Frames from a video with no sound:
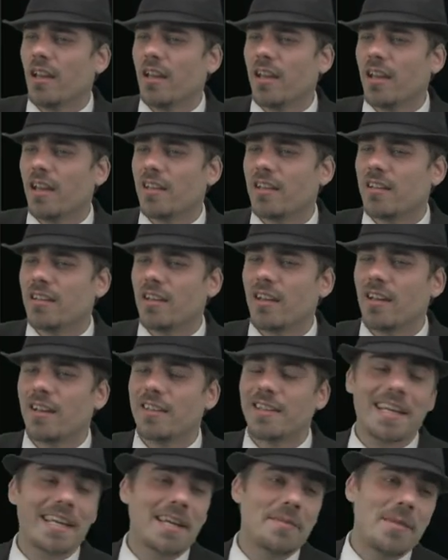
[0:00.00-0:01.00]
And
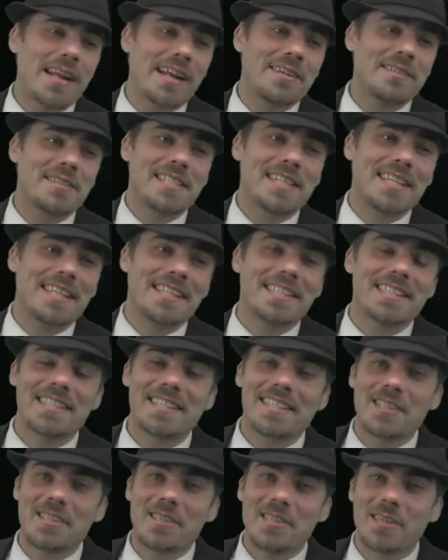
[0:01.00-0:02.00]
then come on out and see us
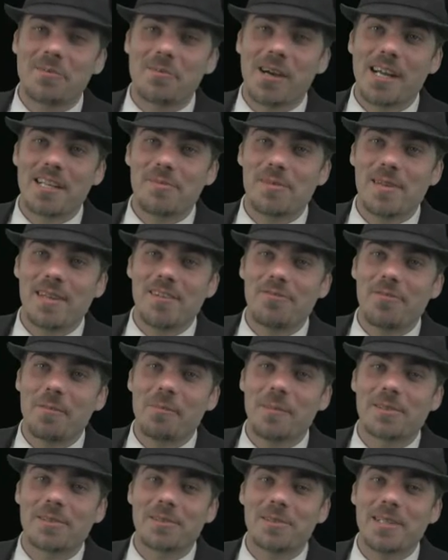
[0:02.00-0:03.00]
so you can watch me
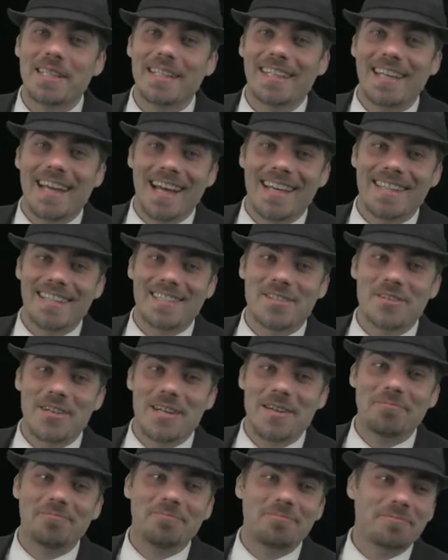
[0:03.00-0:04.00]
fumble through it on the
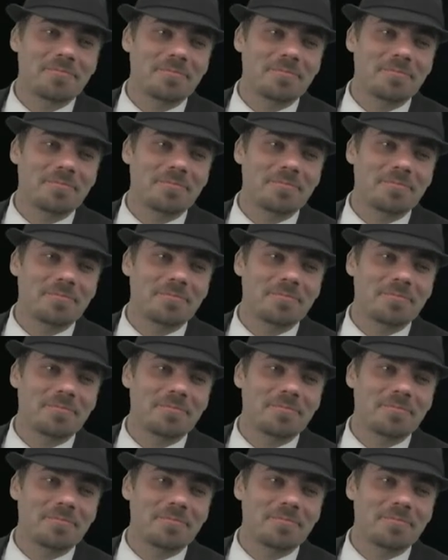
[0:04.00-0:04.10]
stream.